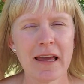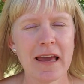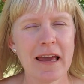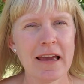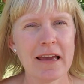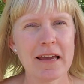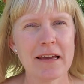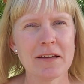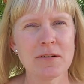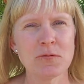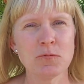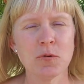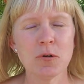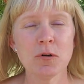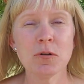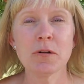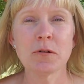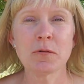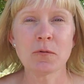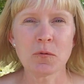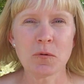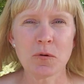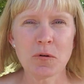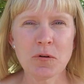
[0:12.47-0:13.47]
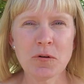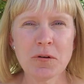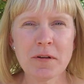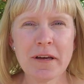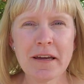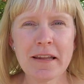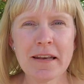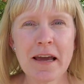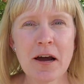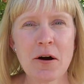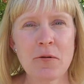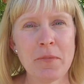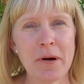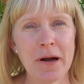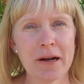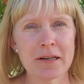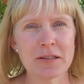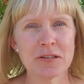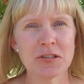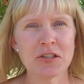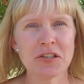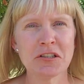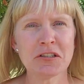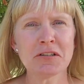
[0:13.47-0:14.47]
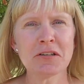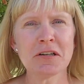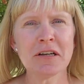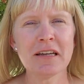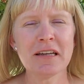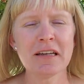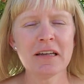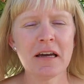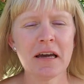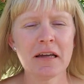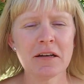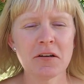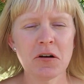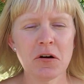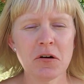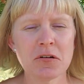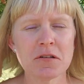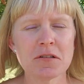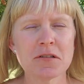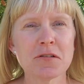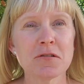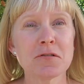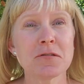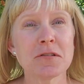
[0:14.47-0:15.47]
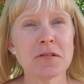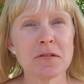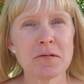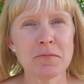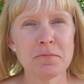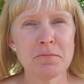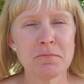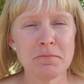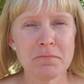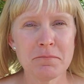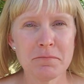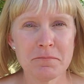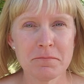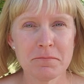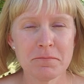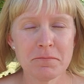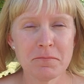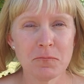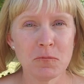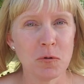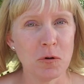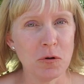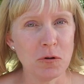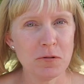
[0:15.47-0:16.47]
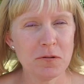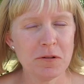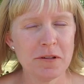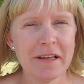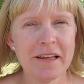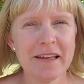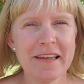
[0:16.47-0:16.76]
and alpaca shearing and also some wool.